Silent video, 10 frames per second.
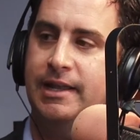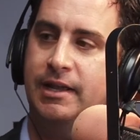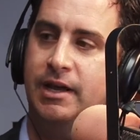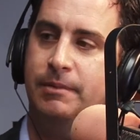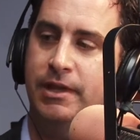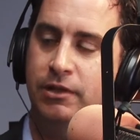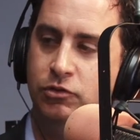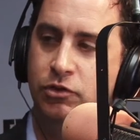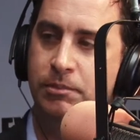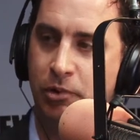income
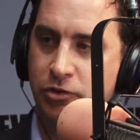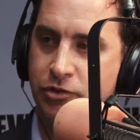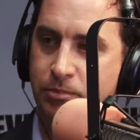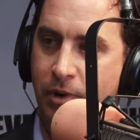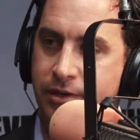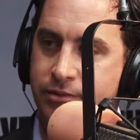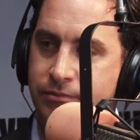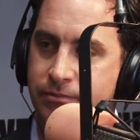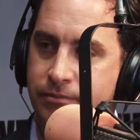into the purchase price.